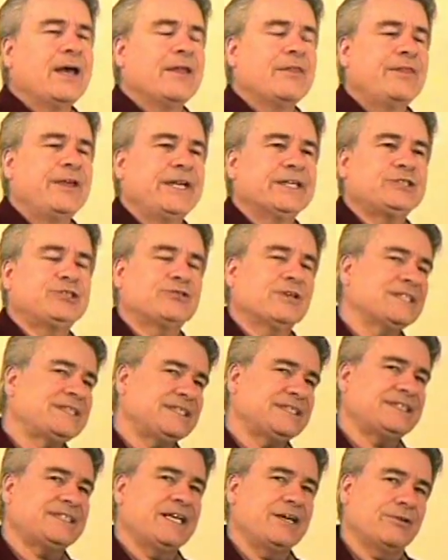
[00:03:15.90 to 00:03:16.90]
The address
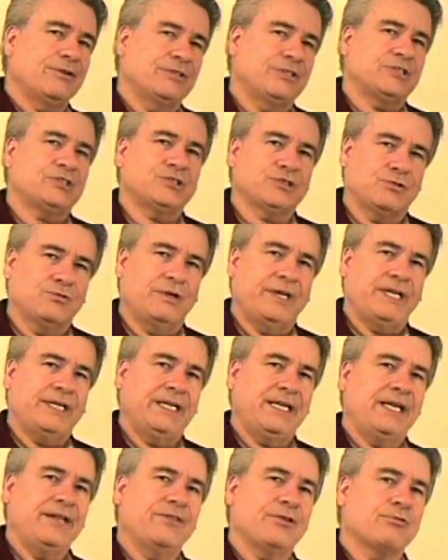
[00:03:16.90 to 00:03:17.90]
is there on the screen.
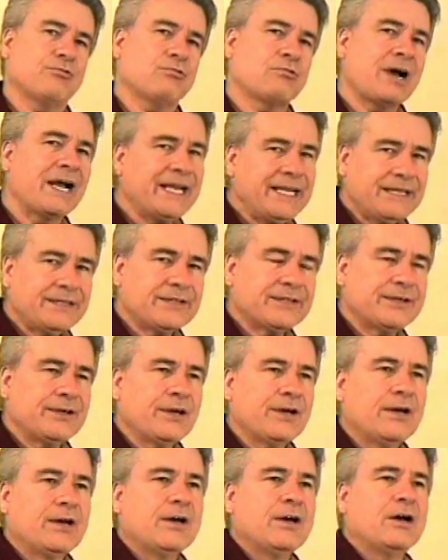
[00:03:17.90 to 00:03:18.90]
Either write,
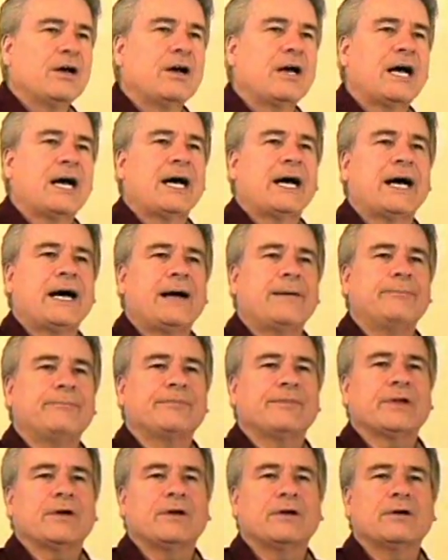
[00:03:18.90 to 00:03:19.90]

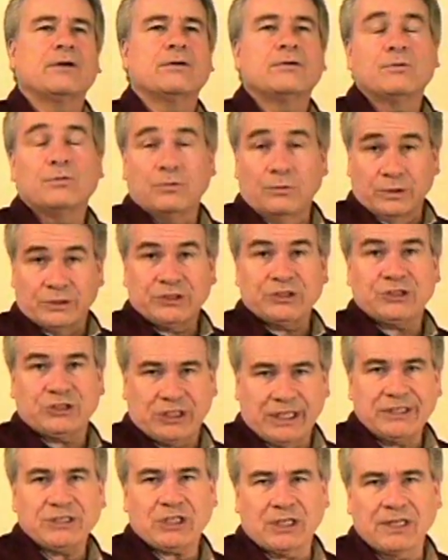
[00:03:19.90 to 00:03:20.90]
um, which is
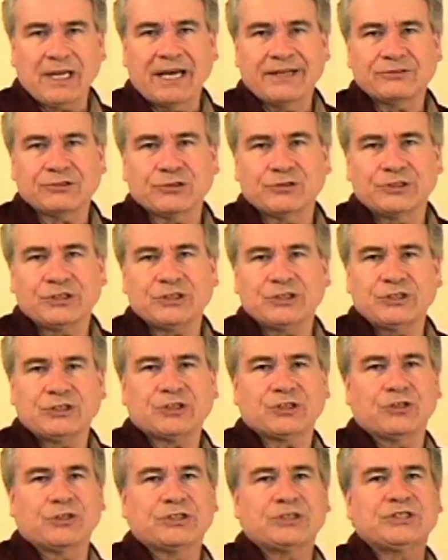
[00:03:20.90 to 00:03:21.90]
Changing Lives Christian
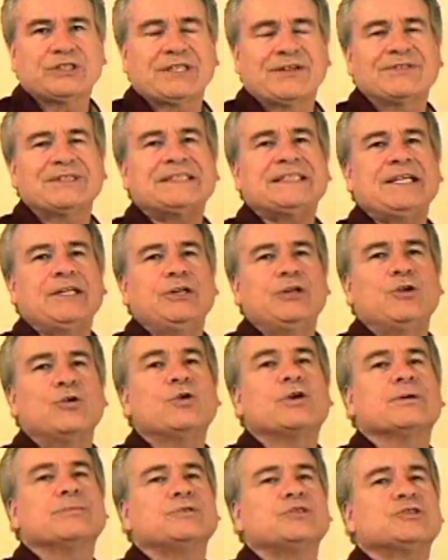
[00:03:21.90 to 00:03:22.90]
Church, 17
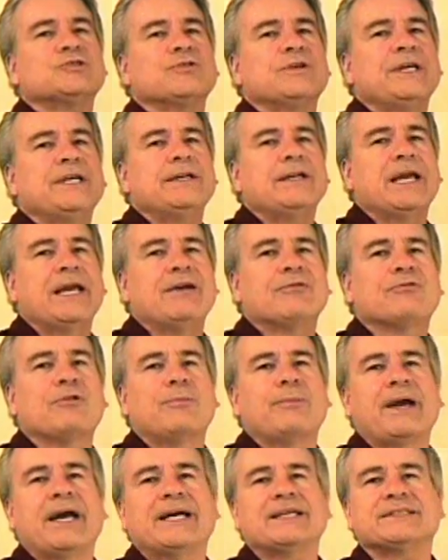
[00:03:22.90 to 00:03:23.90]
Newcomb Street, Haverhill,
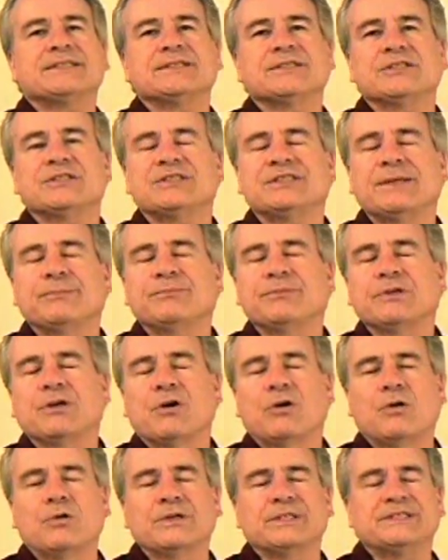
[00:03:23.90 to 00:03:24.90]
Mass. The zip
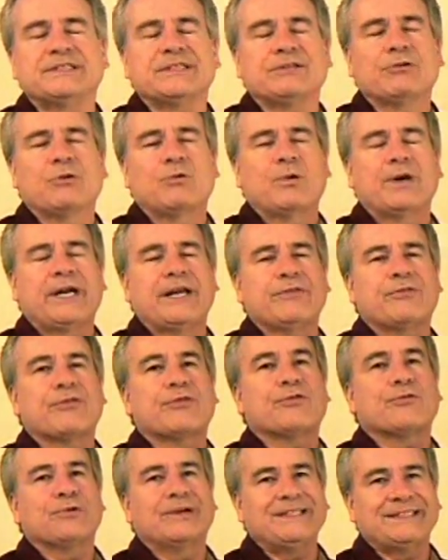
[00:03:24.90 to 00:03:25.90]
code is
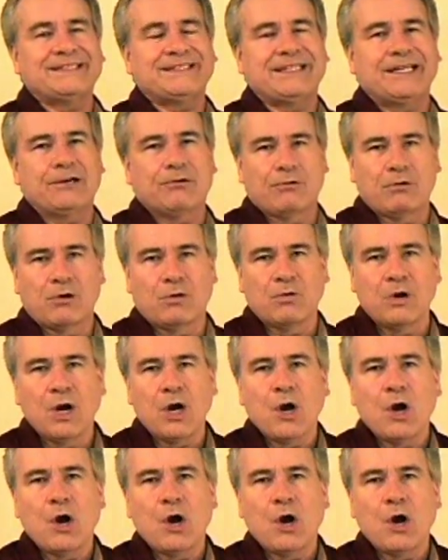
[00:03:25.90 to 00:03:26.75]
01830.